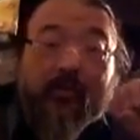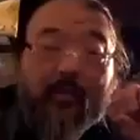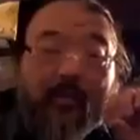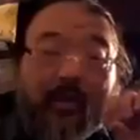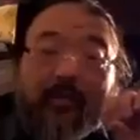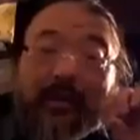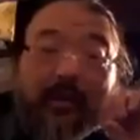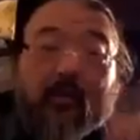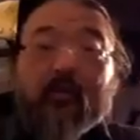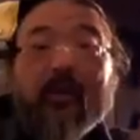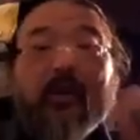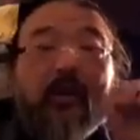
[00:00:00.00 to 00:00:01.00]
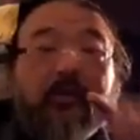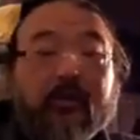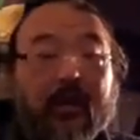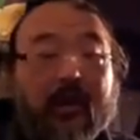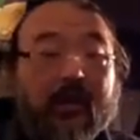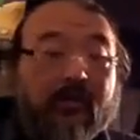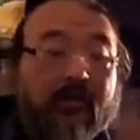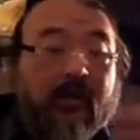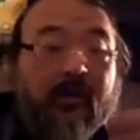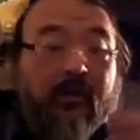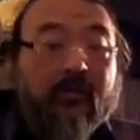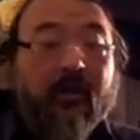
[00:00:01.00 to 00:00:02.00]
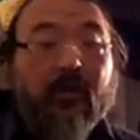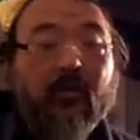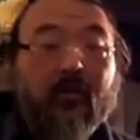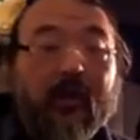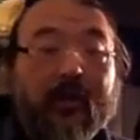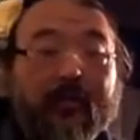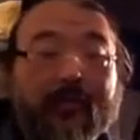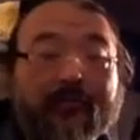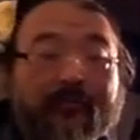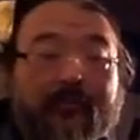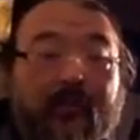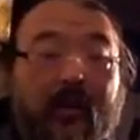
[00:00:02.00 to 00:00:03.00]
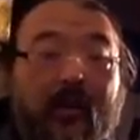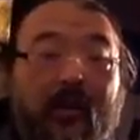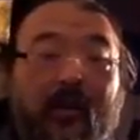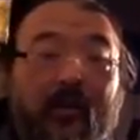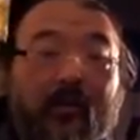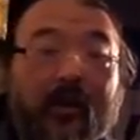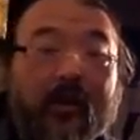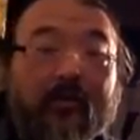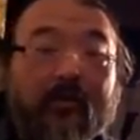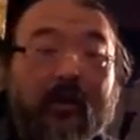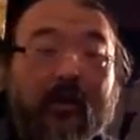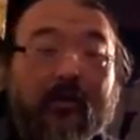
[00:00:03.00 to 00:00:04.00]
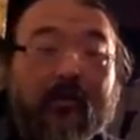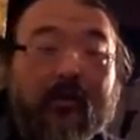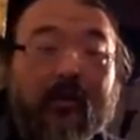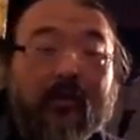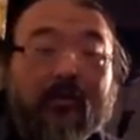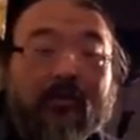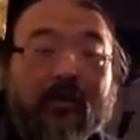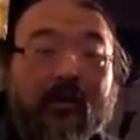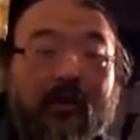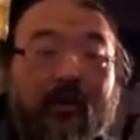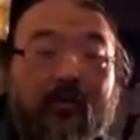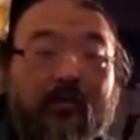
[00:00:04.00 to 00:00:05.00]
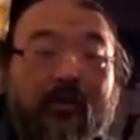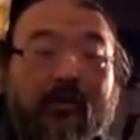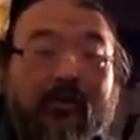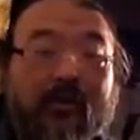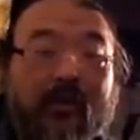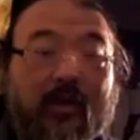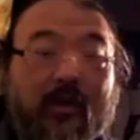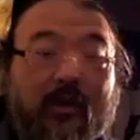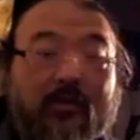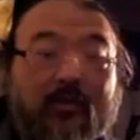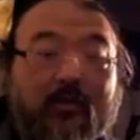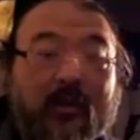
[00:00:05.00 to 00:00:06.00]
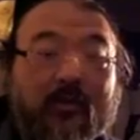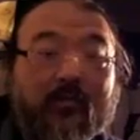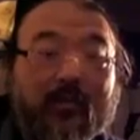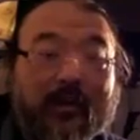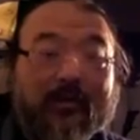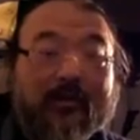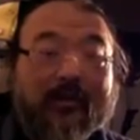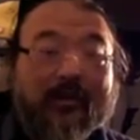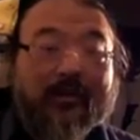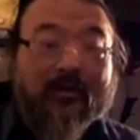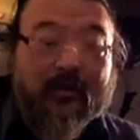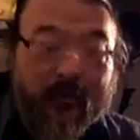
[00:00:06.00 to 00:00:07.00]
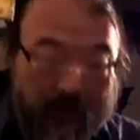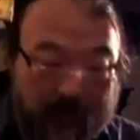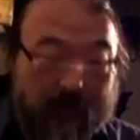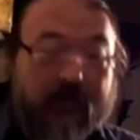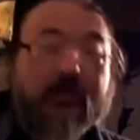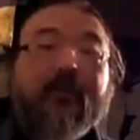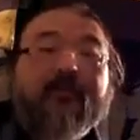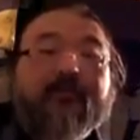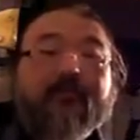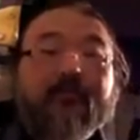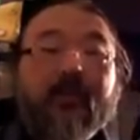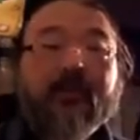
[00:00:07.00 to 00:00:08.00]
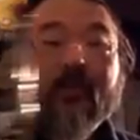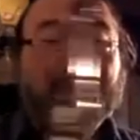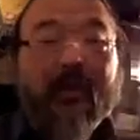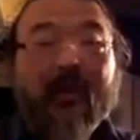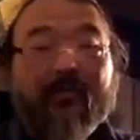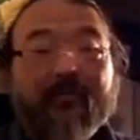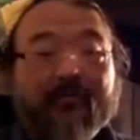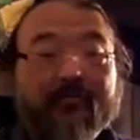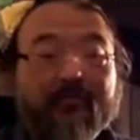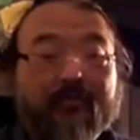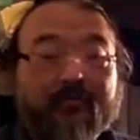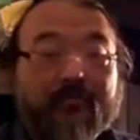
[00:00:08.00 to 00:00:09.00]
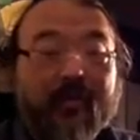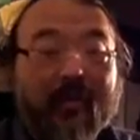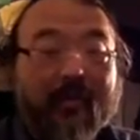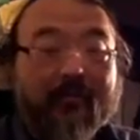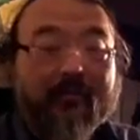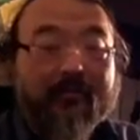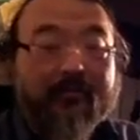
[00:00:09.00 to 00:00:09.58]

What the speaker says: amount increase as they go up. All right, and here's again the Mitch, the ultimate multi-instrumentalist, signing off. Bye-bye.